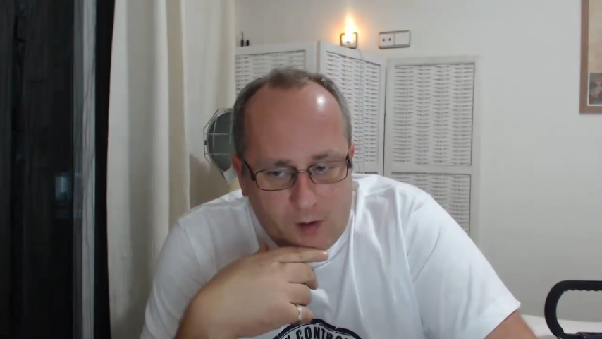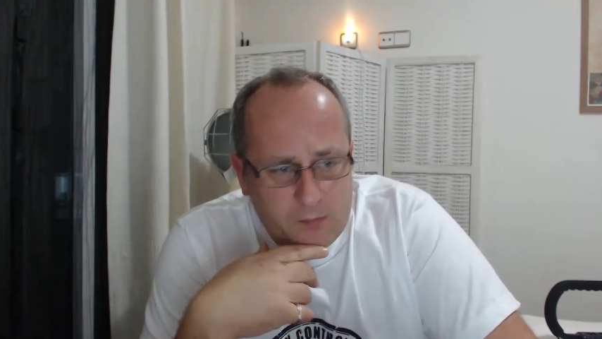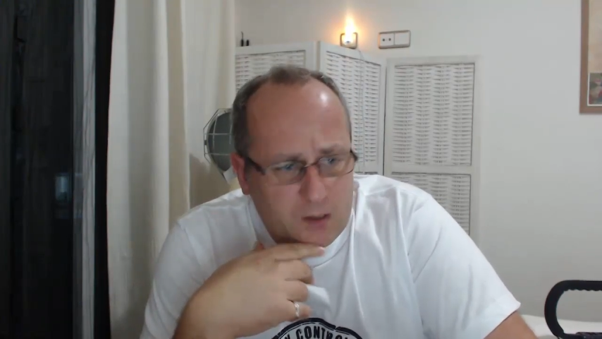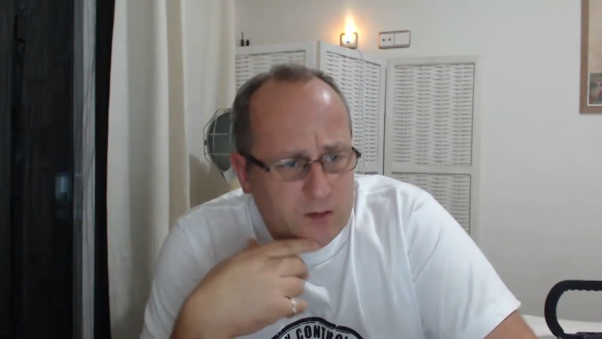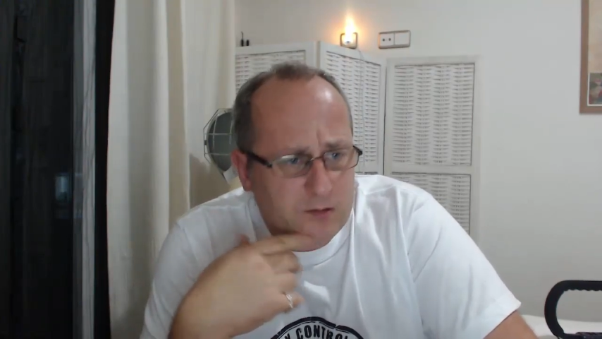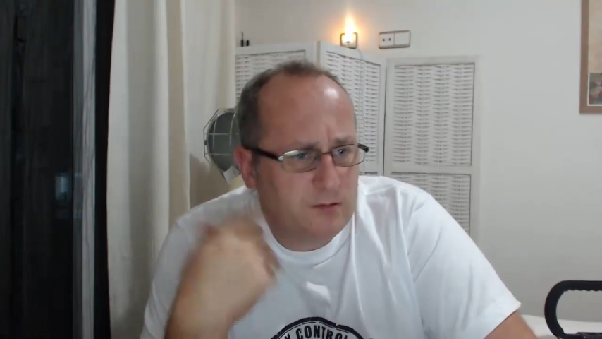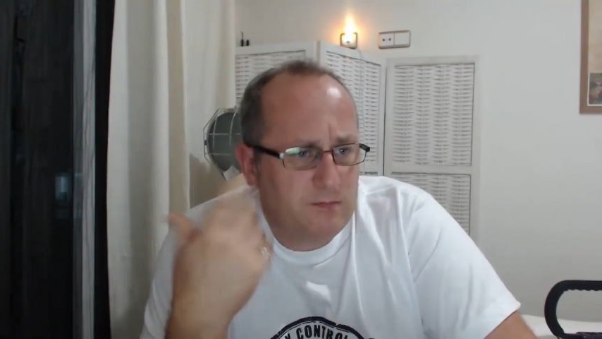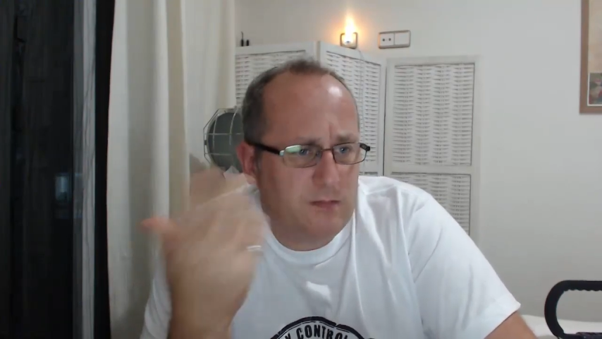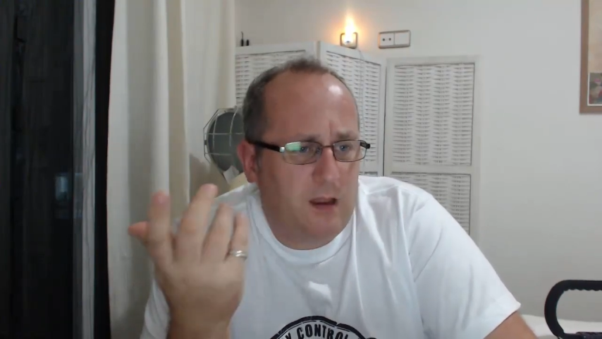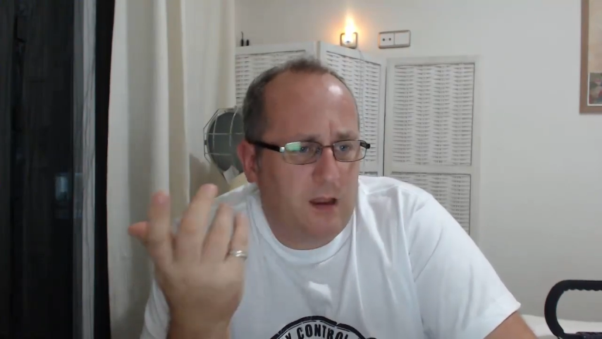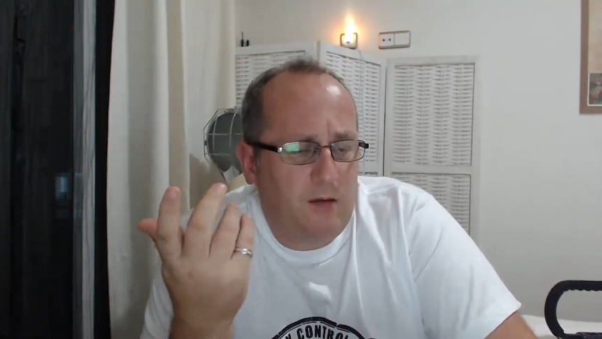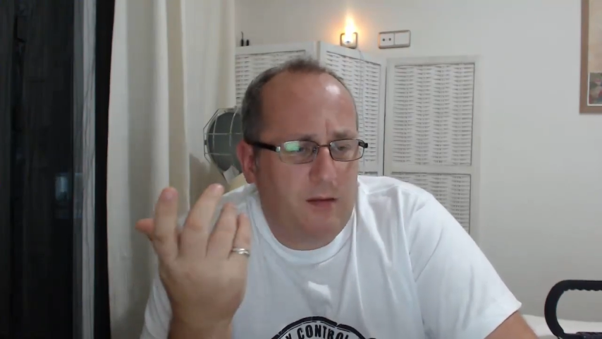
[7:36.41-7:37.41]
Because
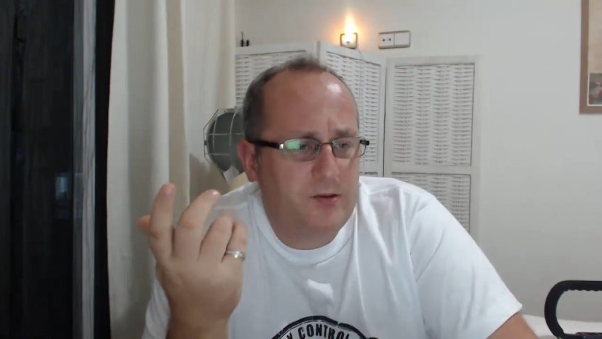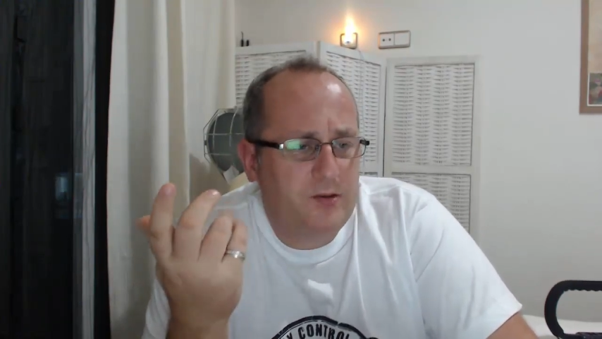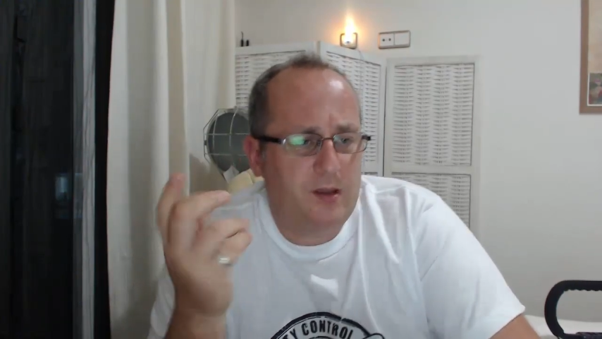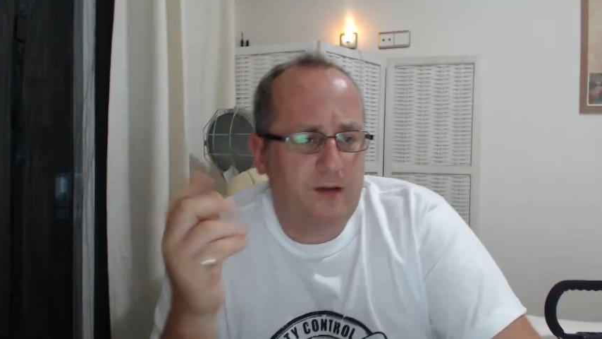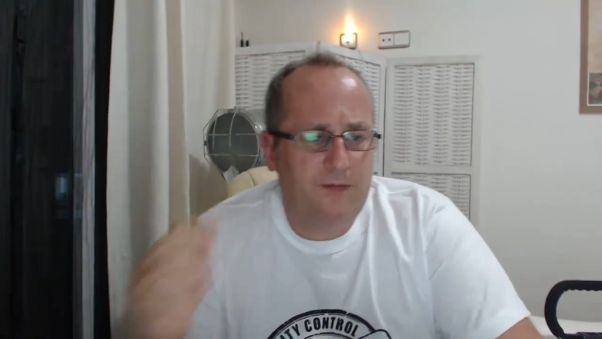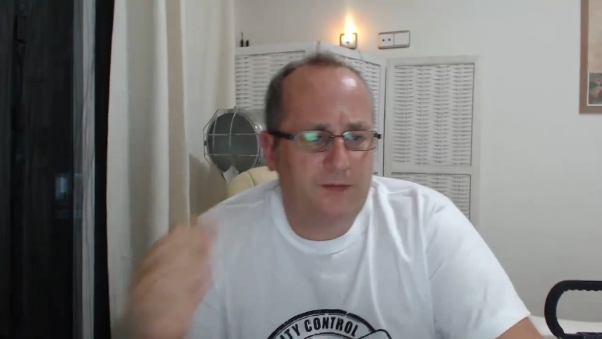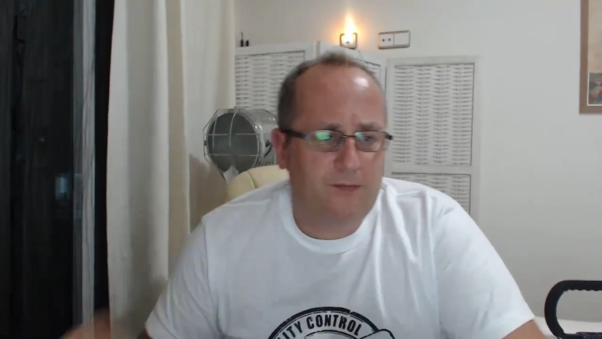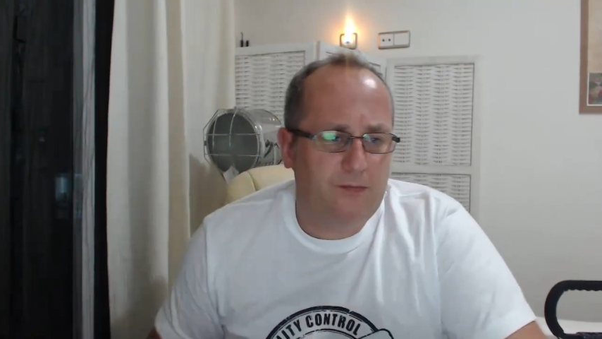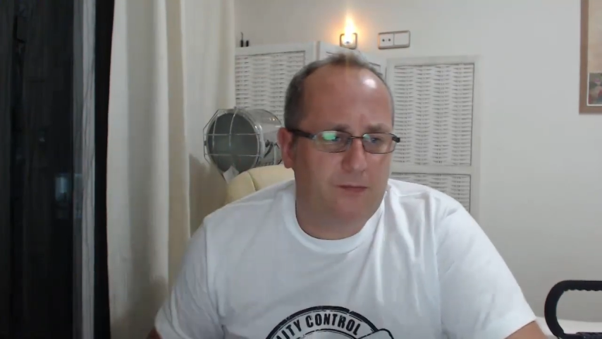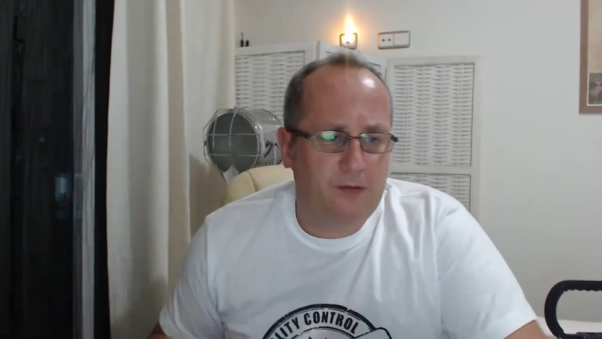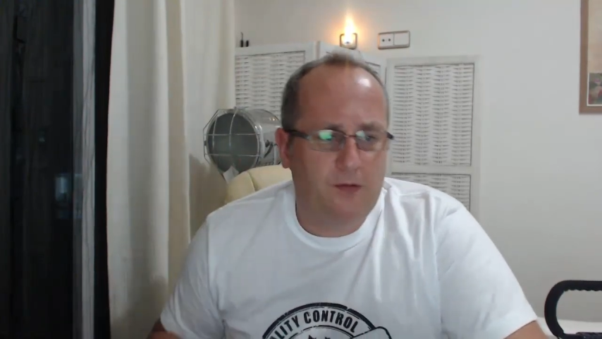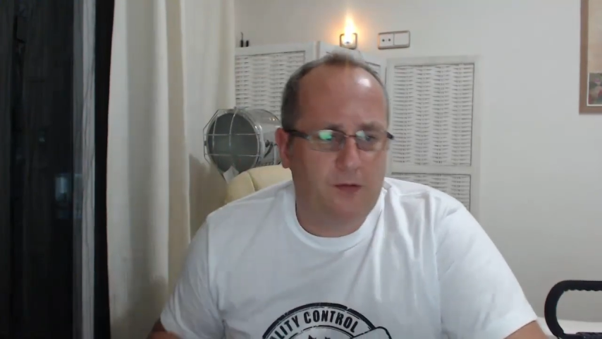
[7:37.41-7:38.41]
a lot of this stuff,
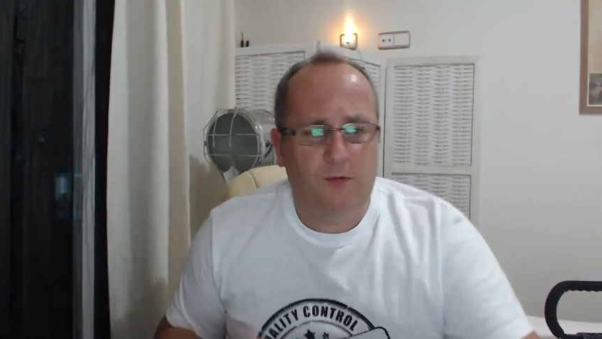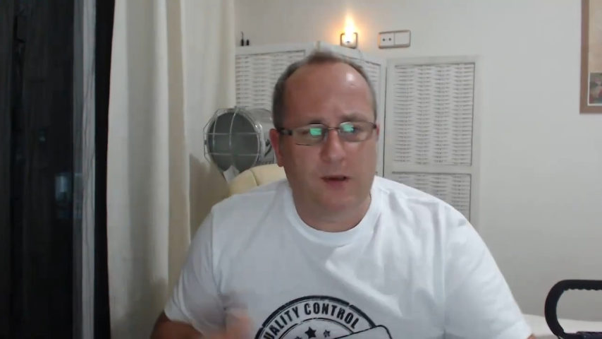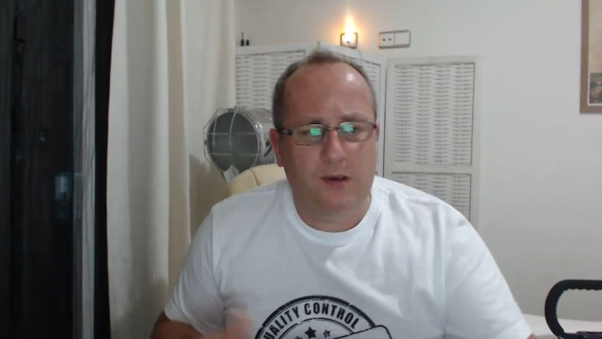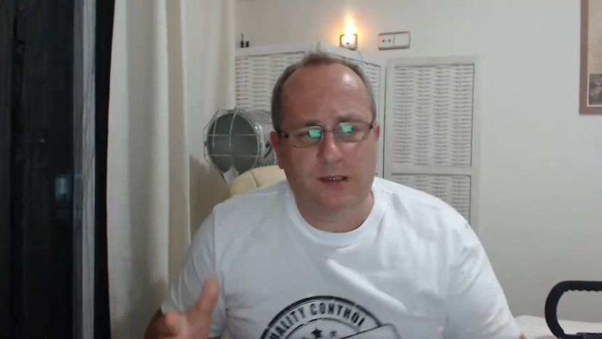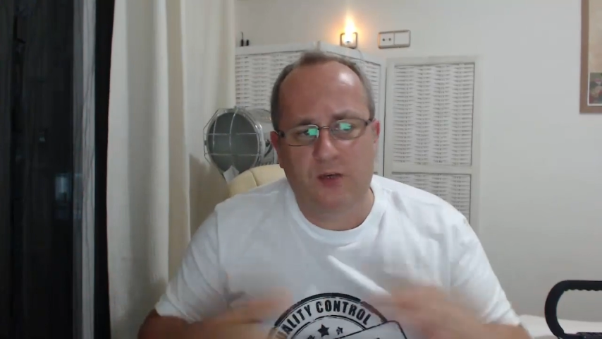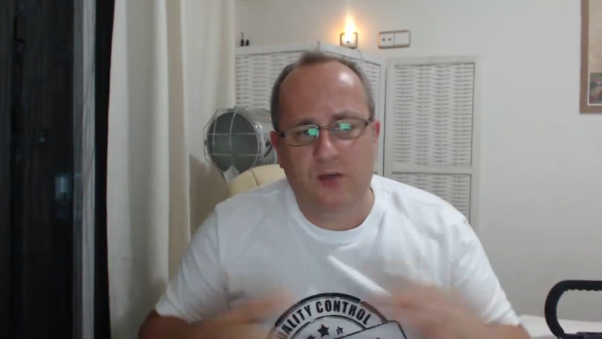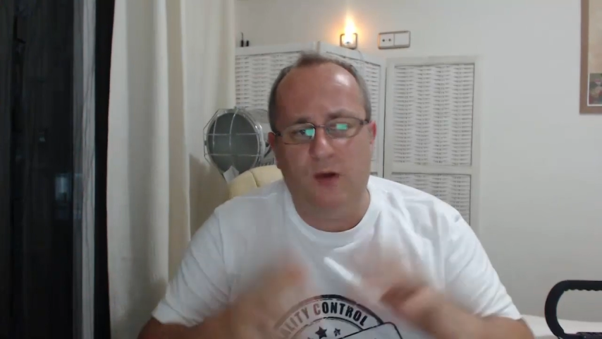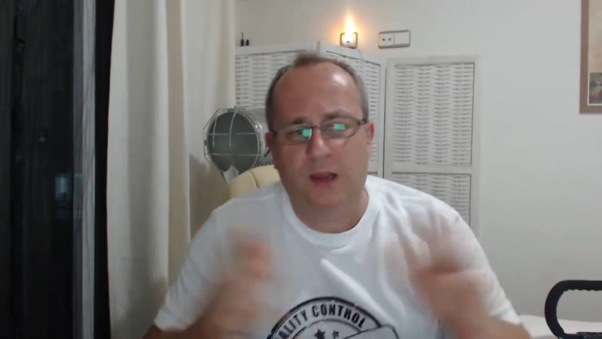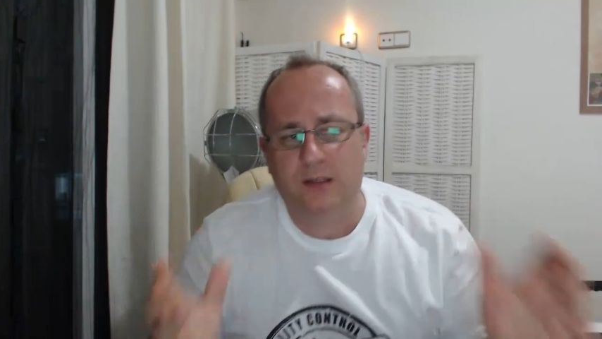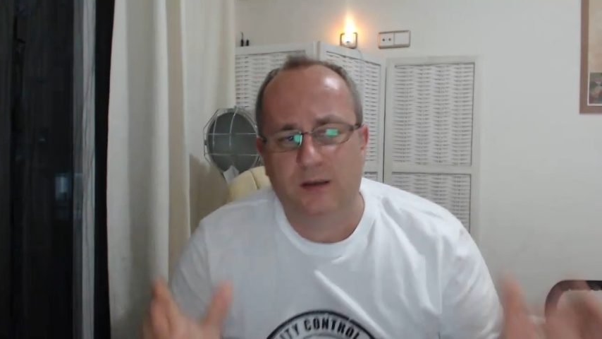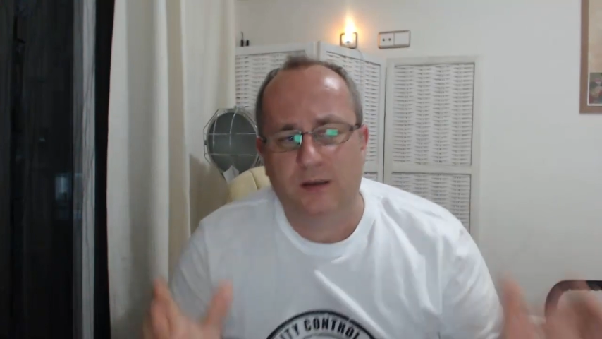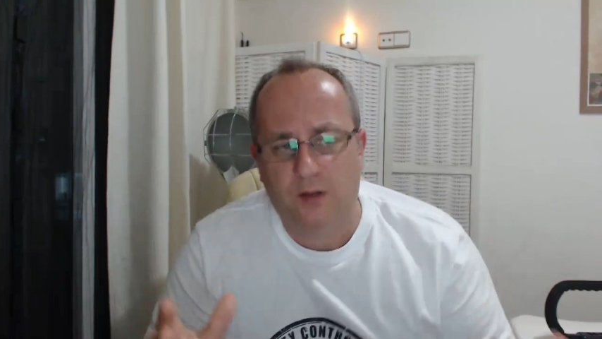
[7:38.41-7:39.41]
the, the reason it's
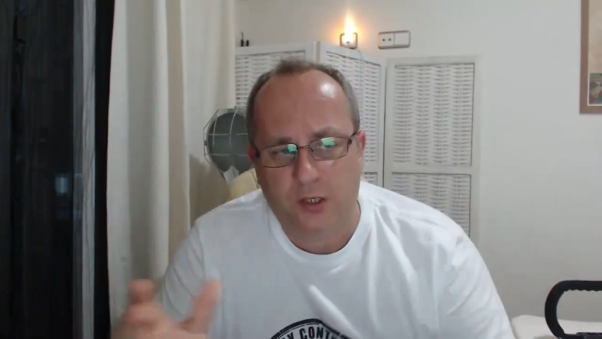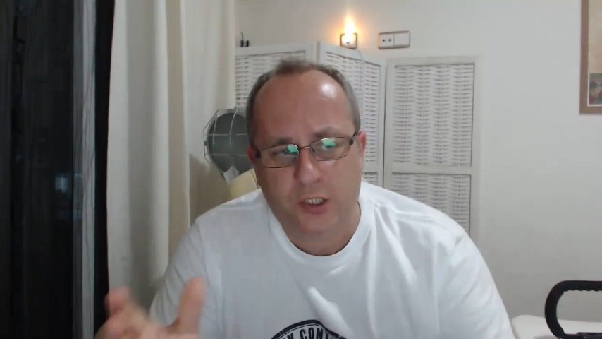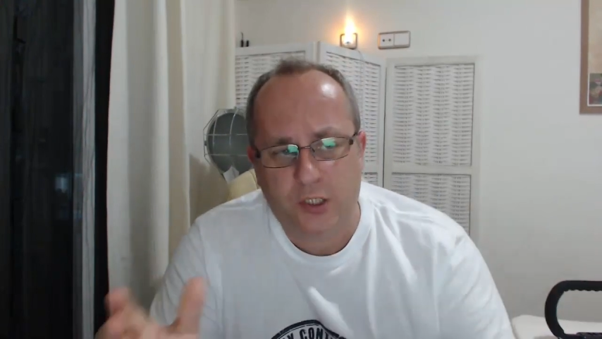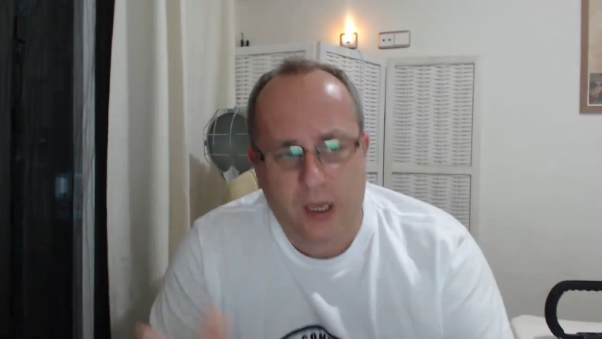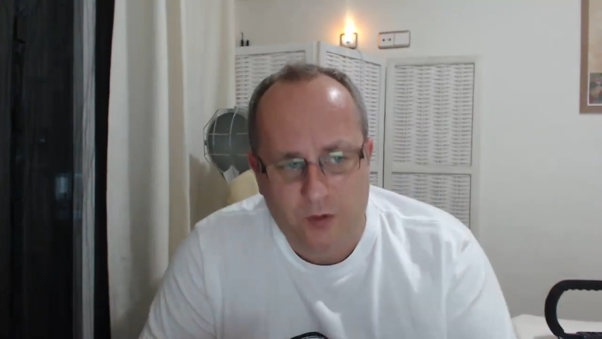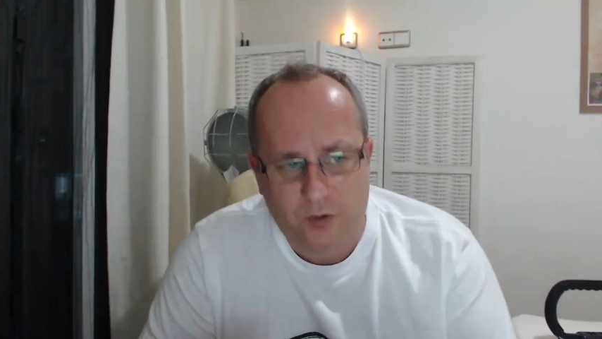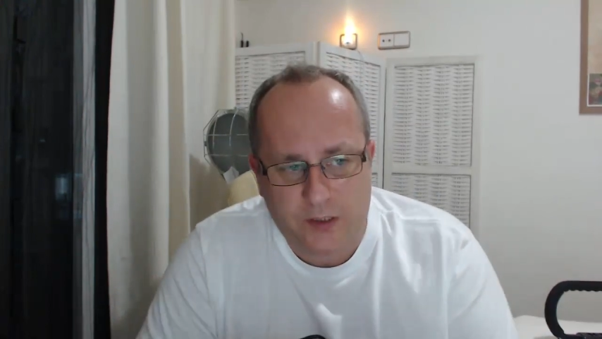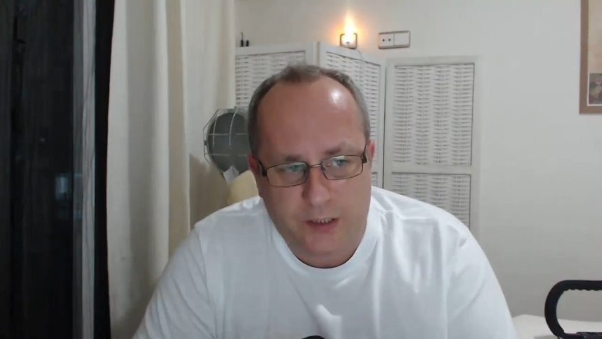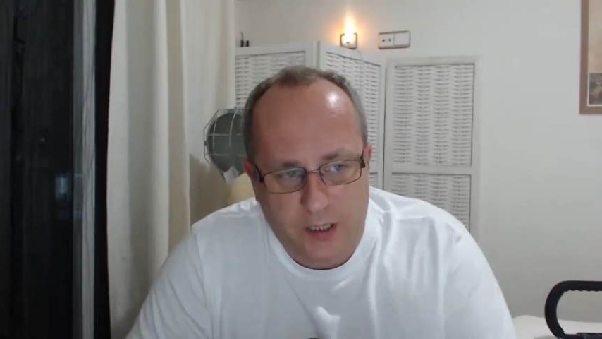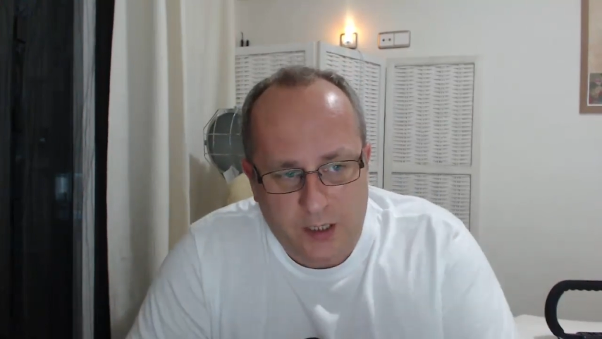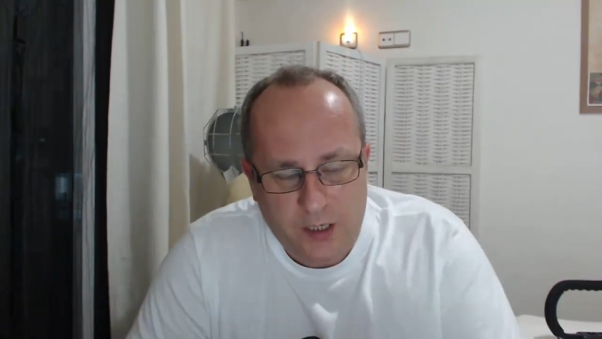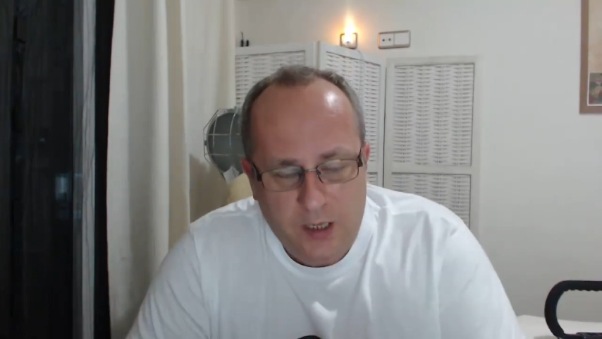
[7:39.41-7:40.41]
relative on the channel, you
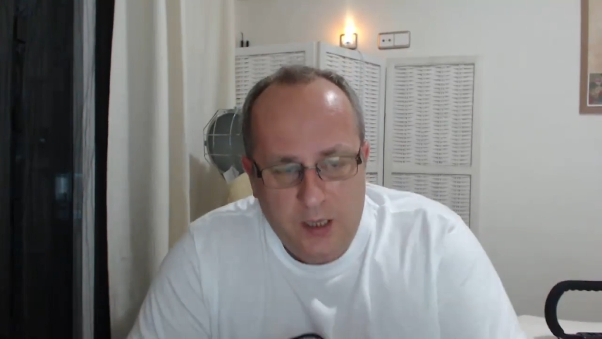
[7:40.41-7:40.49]
see,